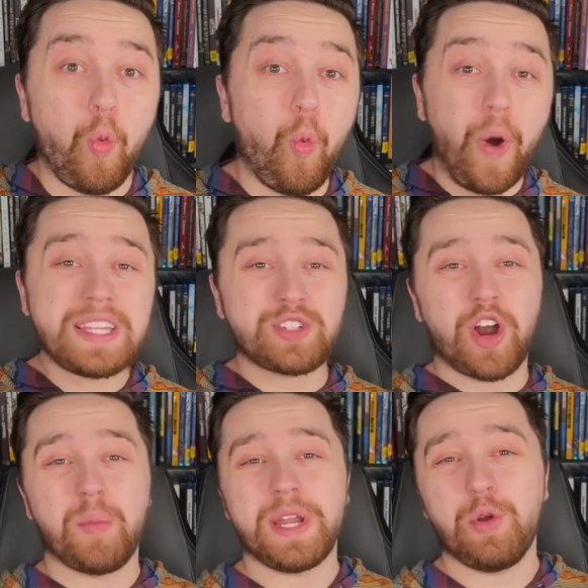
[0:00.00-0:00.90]
What's
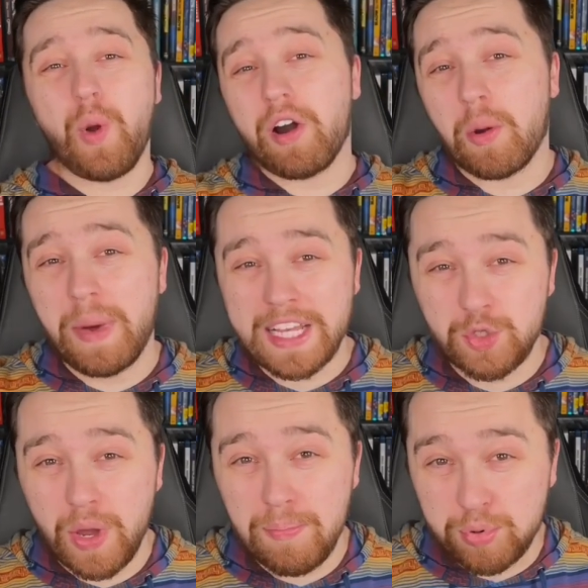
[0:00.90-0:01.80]
going on, buddy? Welcome back
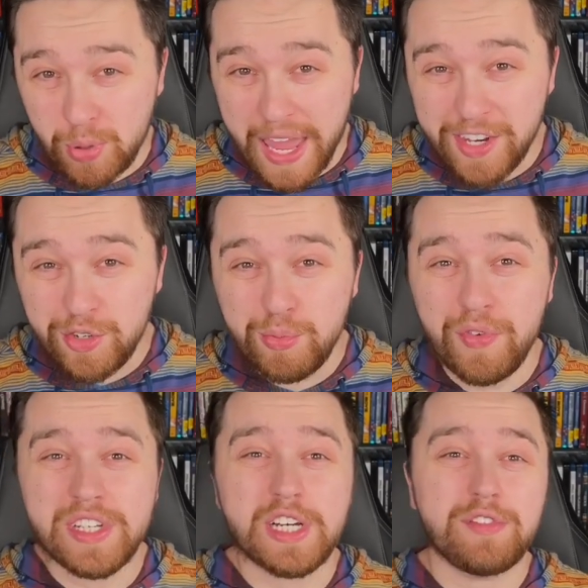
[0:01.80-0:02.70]
to a brand new
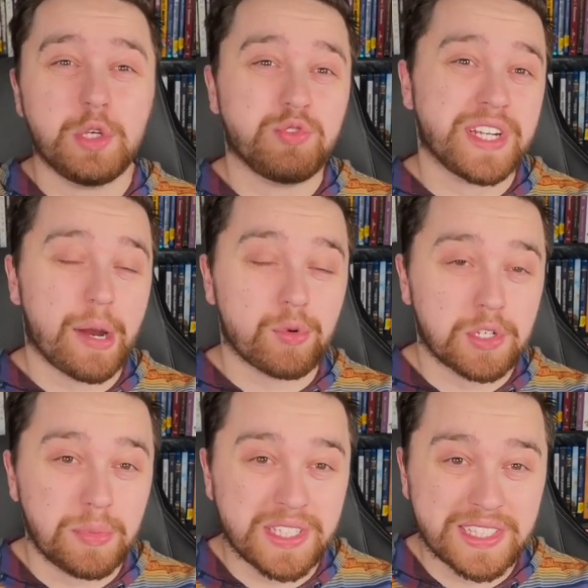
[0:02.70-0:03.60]
movie review. Today we're
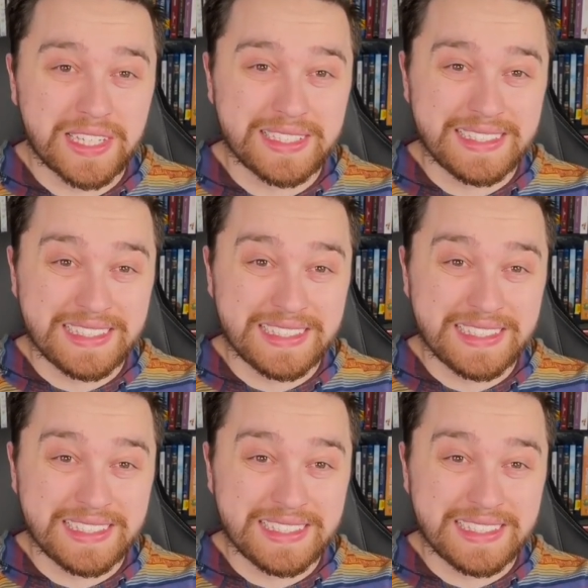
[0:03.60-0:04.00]
going to be discussing